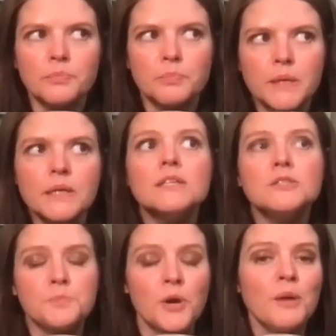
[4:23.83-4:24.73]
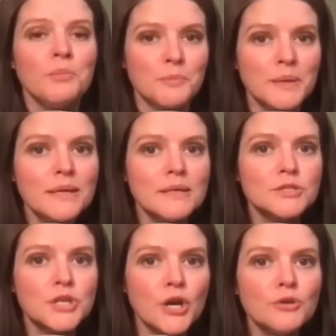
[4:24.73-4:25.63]
Biggest problem is
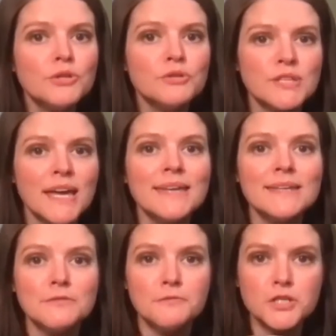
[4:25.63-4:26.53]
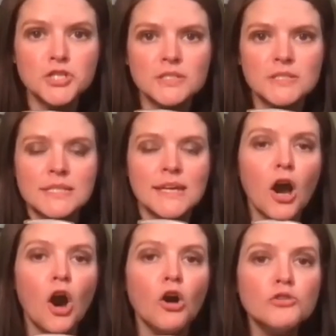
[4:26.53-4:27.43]
CoQ10 deficiency
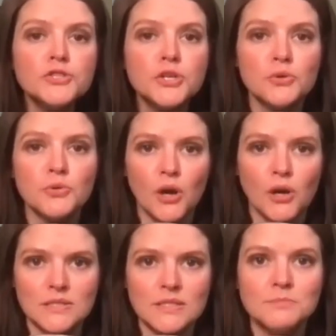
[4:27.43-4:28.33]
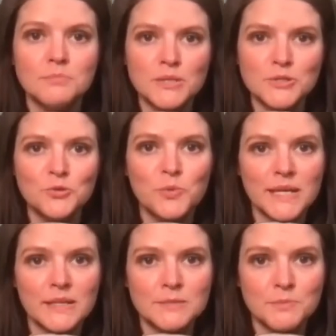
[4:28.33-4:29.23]
also causes muscle weakness,